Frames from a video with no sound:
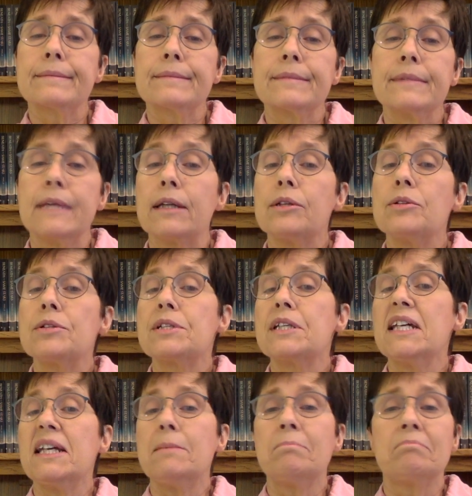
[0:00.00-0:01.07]
Yet you
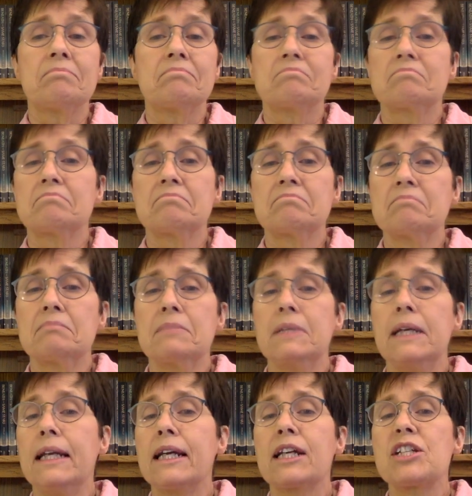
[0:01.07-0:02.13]
seem
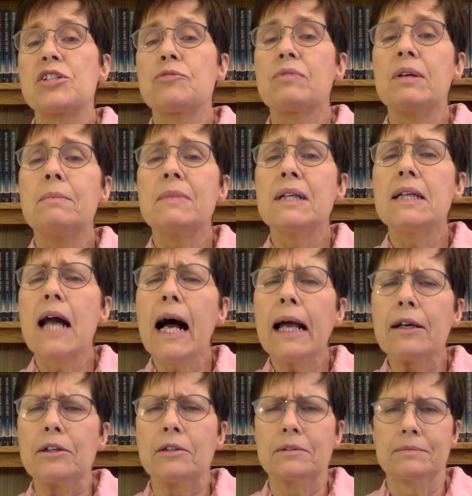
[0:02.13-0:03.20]
in extreme
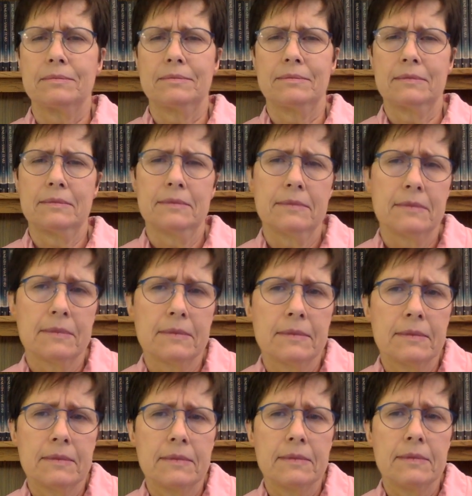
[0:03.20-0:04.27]
denial,
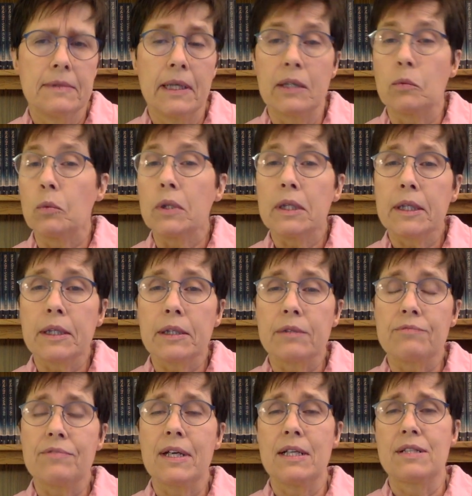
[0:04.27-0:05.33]
unwilling to
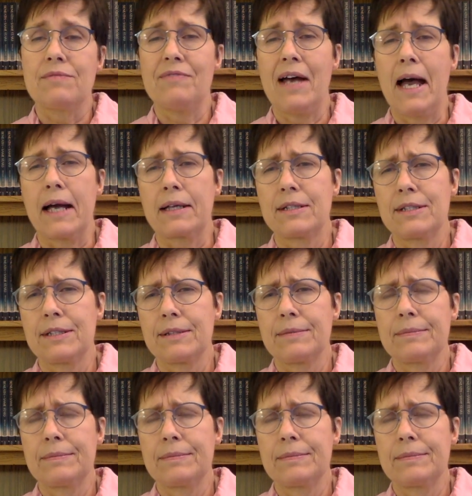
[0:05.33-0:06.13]
face facts.